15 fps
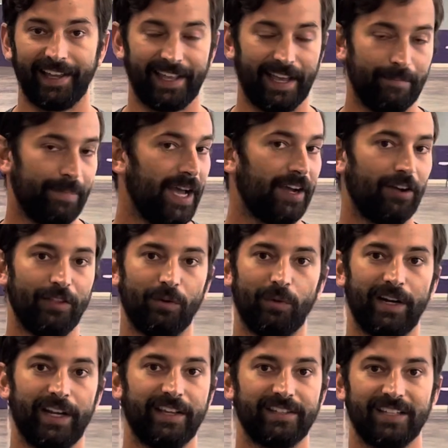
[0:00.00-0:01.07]
get back on the
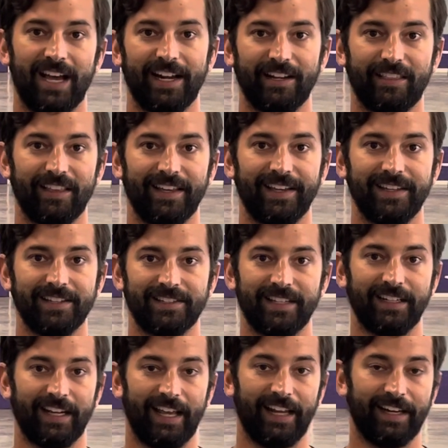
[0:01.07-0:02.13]
winning side of things,
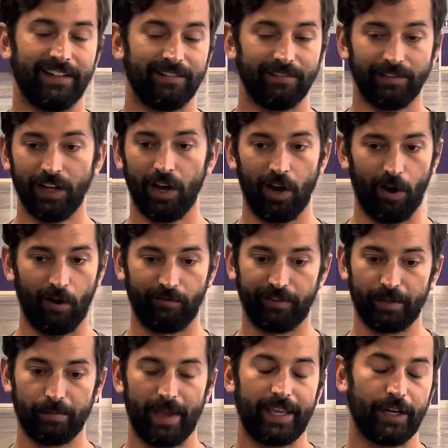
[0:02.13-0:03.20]
and
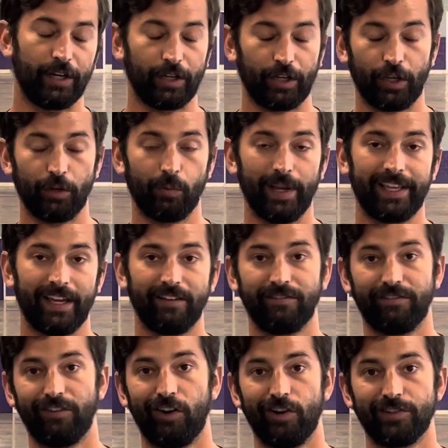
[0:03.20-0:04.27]
hopefully make it a good weekend
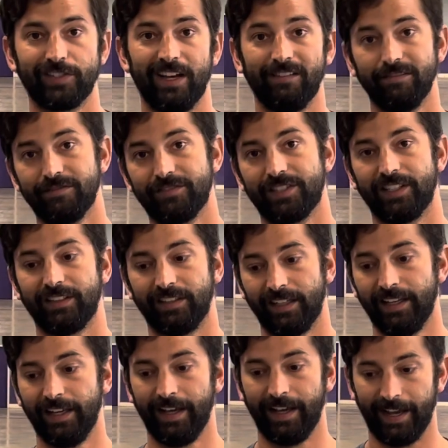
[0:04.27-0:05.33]
for ourselves. And
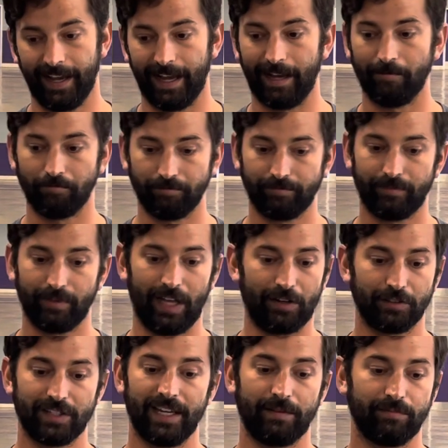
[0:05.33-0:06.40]

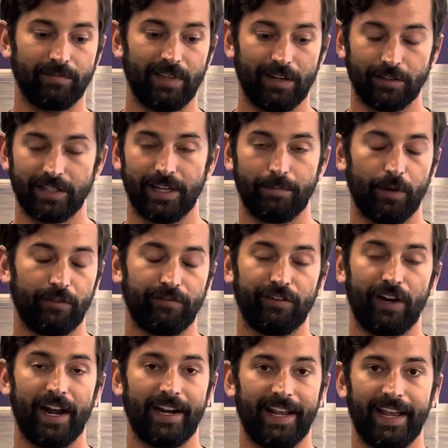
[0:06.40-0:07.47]
that'll take both
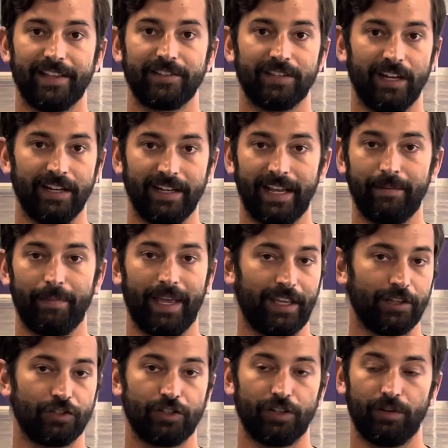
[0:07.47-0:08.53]
Friday and Sunday,
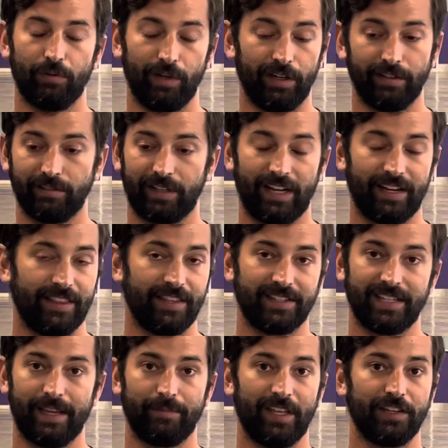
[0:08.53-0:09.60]
making sure we're kind of the
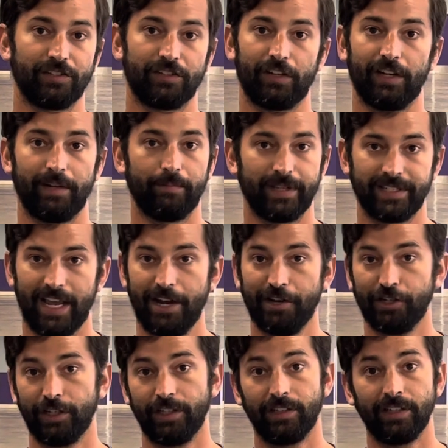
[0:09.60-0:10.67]
same things, good in
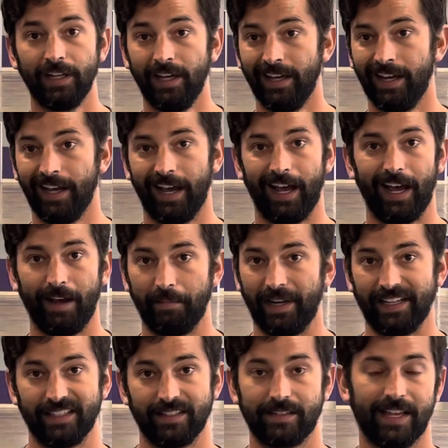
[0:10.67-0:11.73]
possession
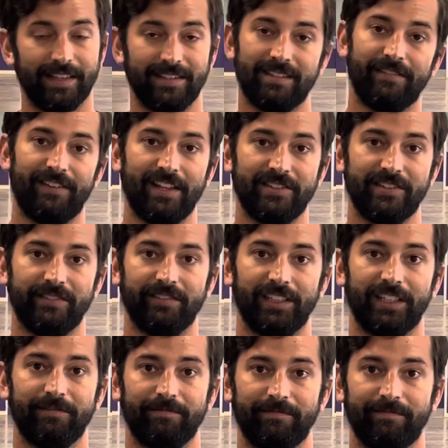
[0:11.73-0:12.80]
and intense defensively.